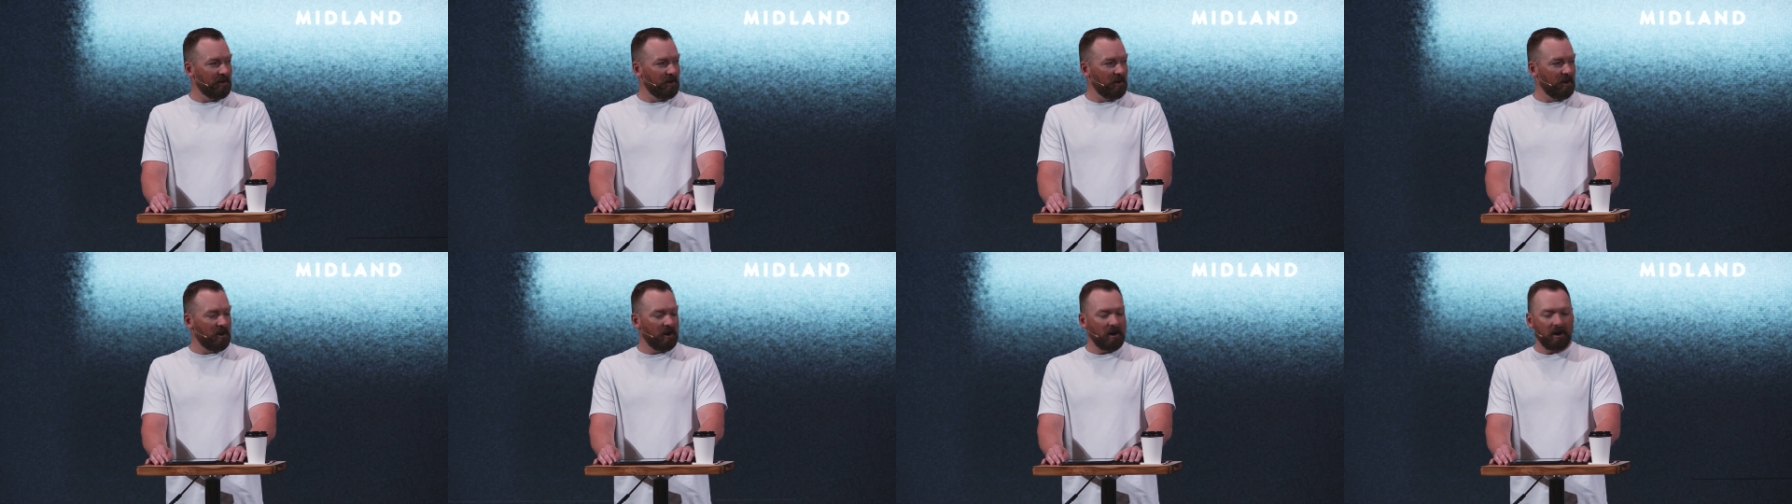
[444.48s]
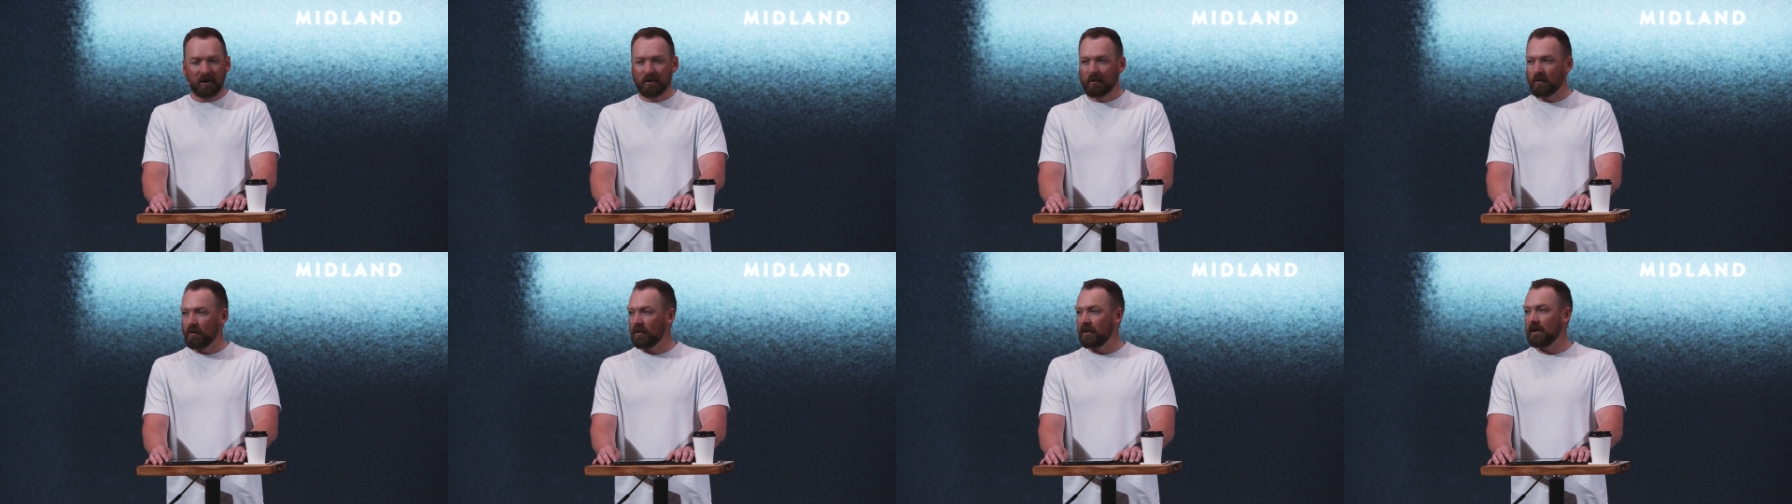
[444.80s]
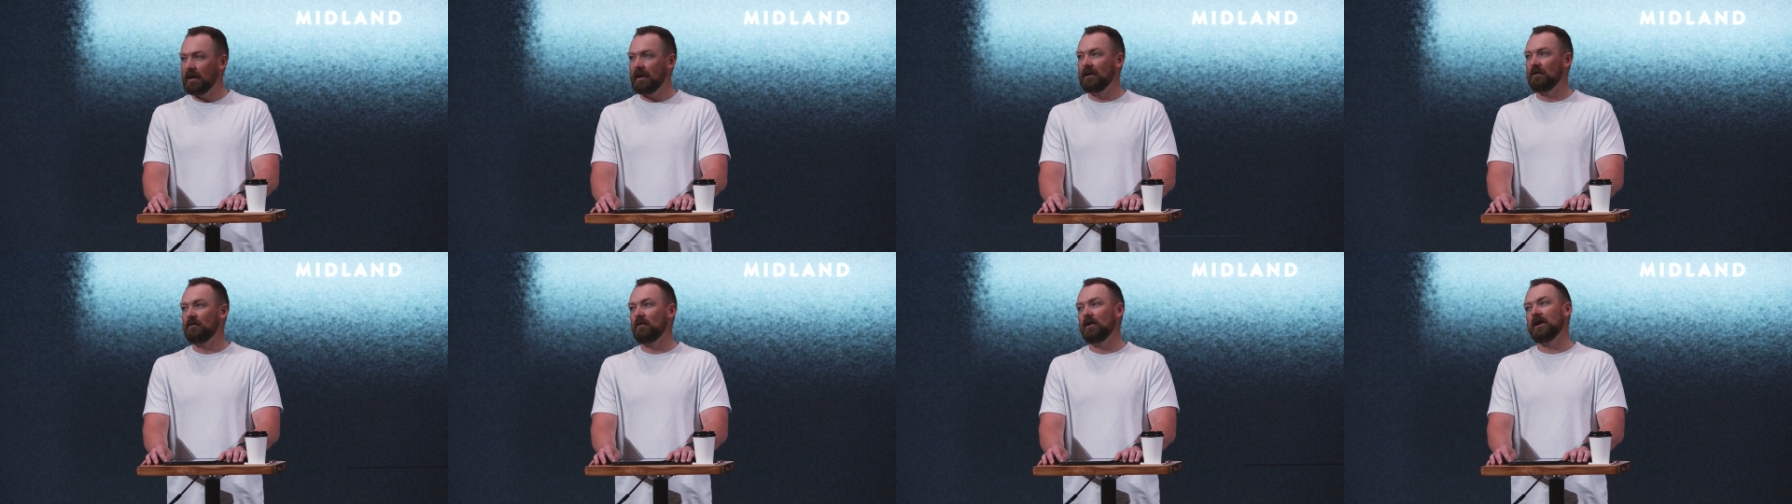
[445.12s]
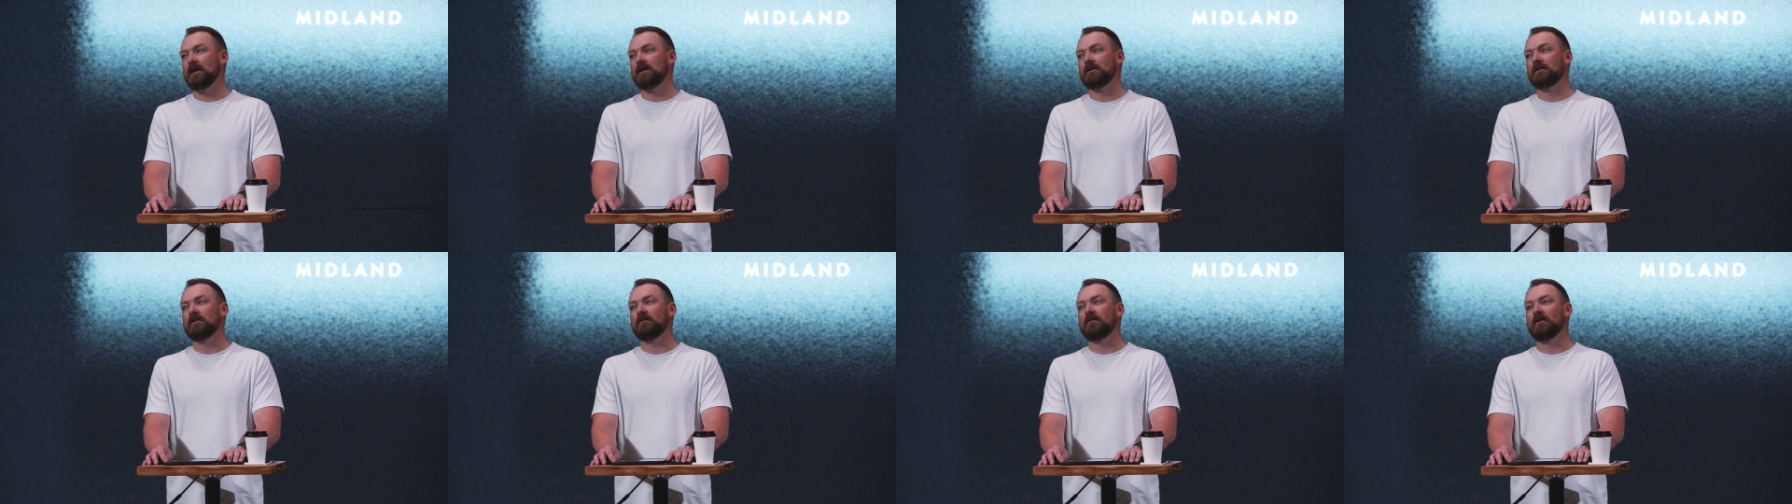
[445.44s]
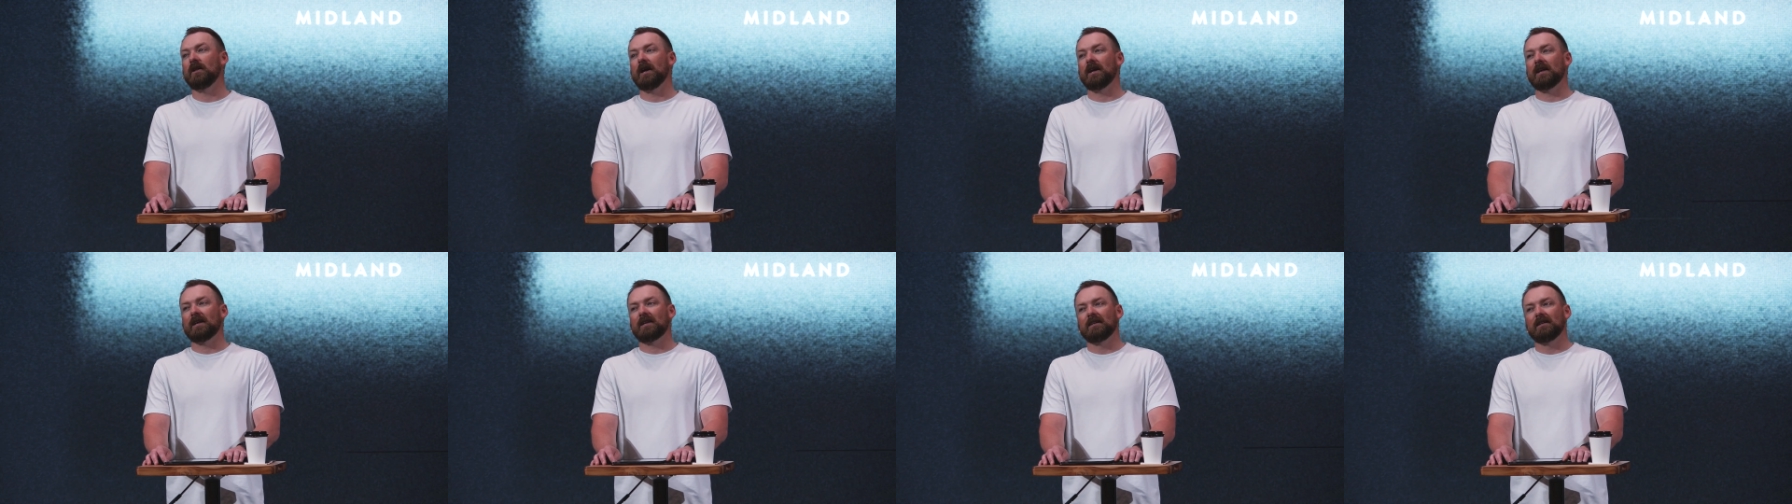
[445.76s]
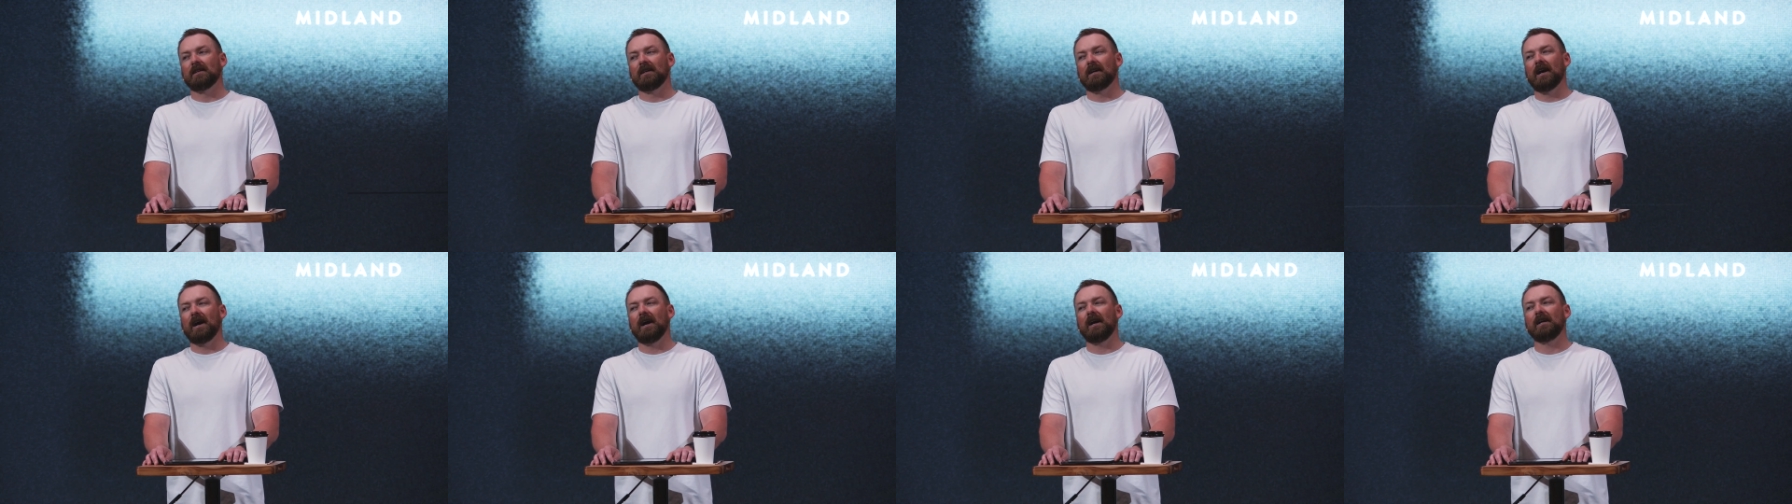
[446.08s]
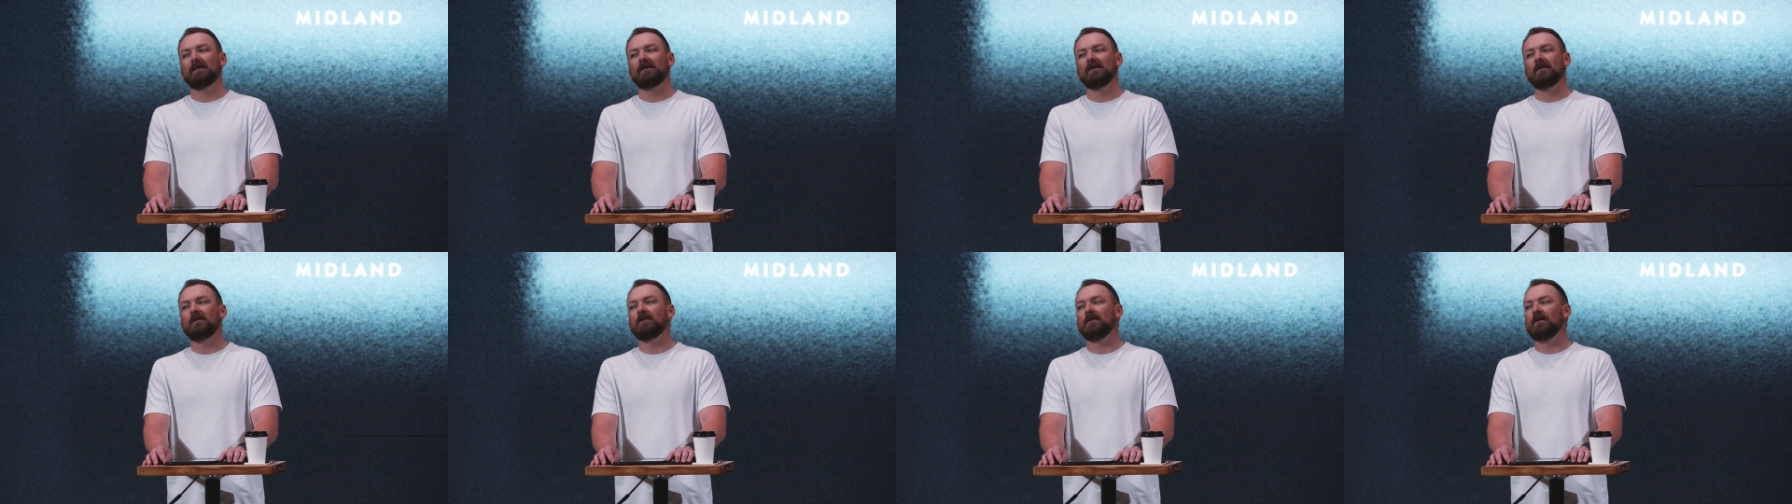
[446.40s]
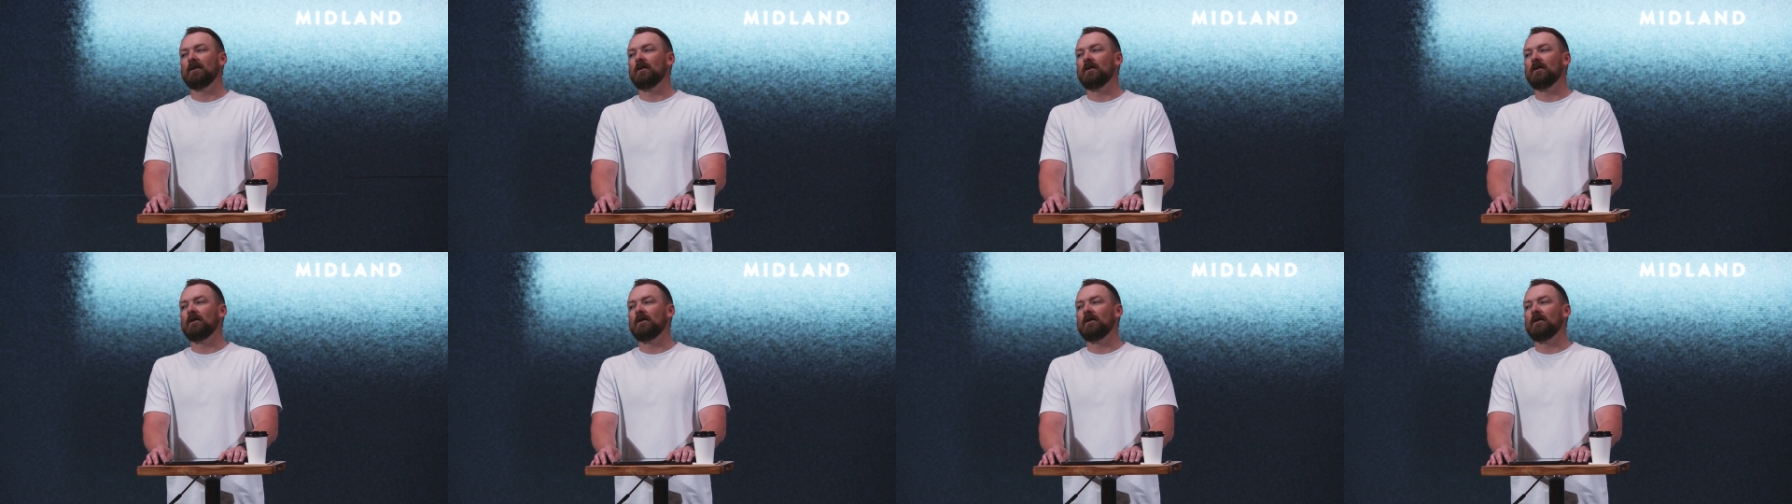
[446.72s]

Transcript: Awkward in ways of like, I don't